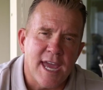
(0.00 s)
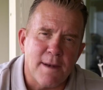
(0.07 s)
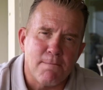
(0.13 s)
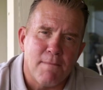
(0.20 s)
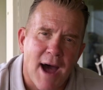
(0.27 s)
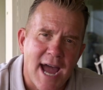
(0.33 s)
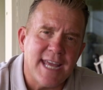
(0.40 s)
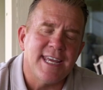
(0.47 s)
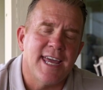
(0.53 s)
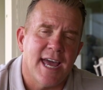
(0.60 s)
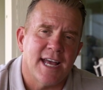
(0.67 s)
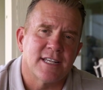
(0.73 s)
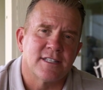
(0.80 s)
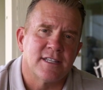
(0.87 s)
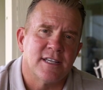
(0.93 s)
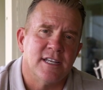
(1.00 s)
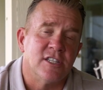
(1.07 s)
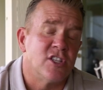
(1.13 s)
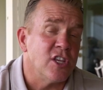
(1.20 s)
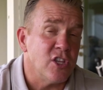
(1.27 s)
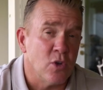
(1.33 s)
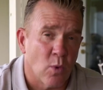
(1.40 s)
Yet my guess
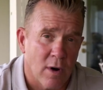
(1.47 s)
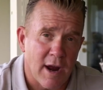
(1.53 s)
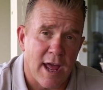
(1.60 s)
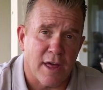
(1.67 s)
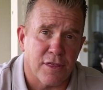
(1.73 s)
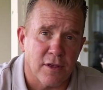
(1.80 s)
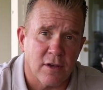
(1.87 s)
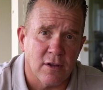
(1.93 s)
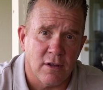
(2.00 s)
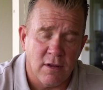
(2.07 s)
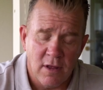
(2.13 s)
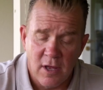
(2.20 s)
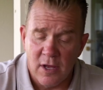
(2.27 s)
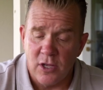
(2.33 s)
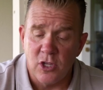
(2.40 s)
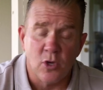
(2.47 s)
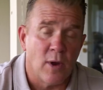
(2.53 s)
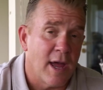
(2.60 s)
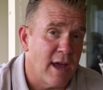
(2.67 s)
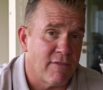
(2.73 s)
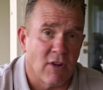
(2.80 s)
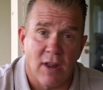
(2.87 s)
is that you are ethical, you
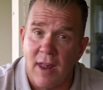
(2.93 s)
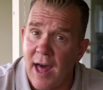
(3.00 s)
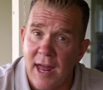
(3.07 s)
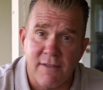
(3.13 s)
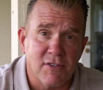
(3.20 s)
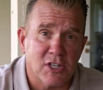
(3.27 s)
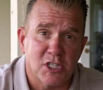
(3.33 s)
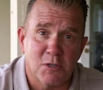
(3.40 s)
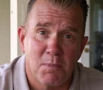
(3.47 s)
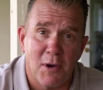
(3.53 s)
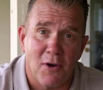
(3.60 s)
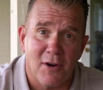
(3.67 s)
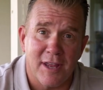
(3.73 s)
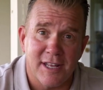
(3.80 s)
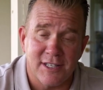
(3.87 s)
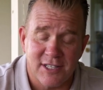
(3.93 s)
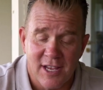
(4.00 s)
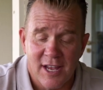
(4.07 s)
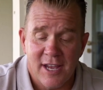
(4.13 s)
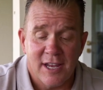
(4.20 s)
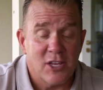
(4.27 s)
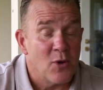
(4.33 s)
have a lot of experience,
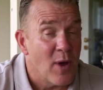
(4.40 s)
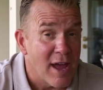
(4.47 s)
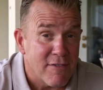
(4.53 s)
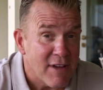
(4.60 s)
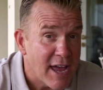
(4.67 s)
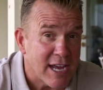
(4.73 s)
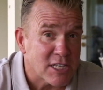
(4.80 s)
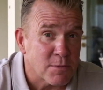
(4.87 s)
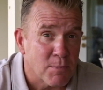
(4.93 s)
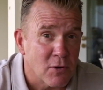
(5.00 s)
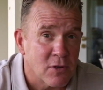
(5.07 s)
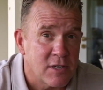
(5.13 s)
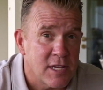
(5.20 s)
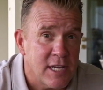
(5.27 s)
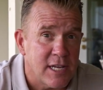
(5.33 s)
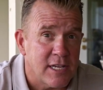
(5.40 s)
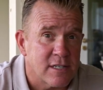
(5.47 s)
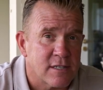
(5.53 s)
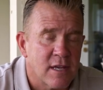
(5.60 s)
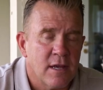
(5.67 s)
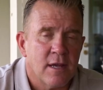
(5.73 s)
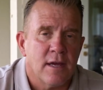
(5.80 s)
you have
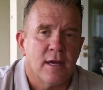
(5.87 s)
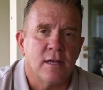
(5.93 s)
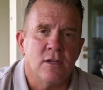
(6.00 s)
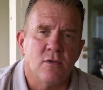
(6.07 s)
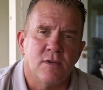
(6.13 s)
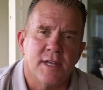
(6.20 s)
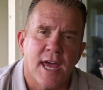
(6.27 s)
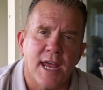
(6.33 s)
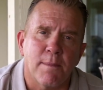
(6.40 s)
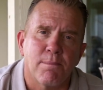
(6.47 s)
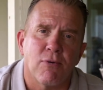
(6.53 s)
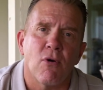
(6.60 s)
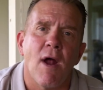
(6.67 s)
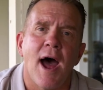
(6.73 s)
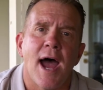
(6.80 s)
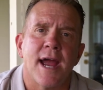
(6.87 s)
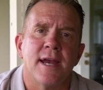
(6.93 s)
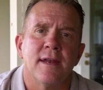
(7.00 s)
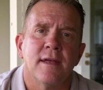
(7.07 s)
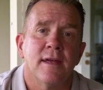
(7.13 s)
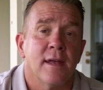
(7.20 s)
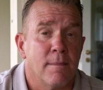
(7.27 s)
expertise, and you take pride
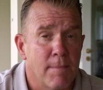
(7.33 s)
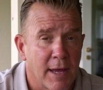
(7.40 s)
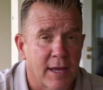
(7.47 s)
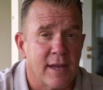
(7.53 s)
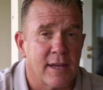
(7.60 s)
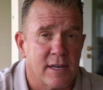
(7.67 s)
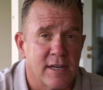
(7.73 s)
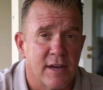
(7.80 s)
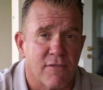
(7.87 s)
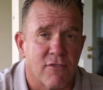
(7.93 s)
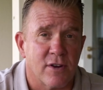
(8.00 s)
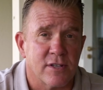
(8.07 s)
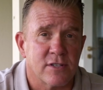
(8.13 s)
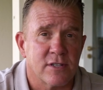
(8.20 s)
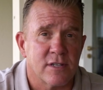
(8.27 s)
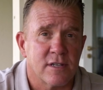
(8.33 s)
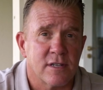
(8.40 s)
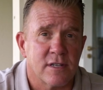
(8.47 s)
in making a difference.